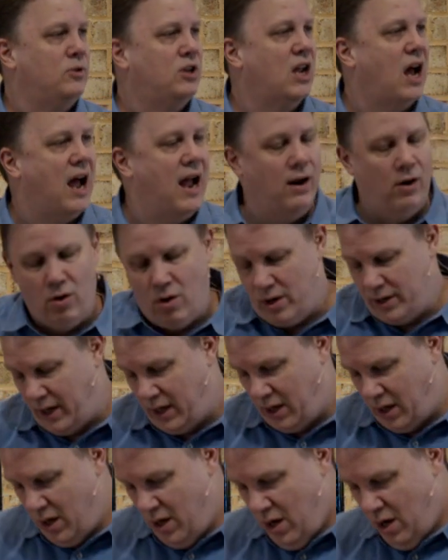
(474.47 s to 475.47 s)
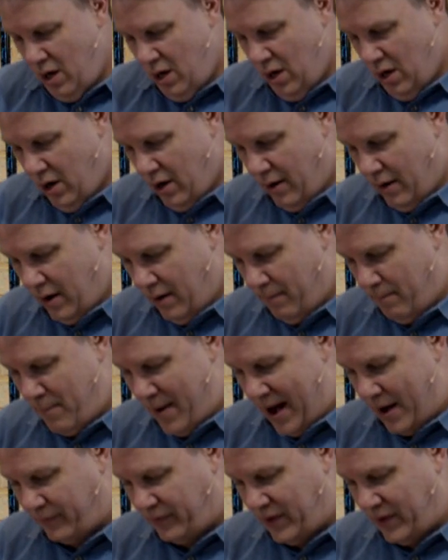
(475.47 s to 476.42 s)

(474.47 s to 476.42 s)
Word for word: dialoguing uh, about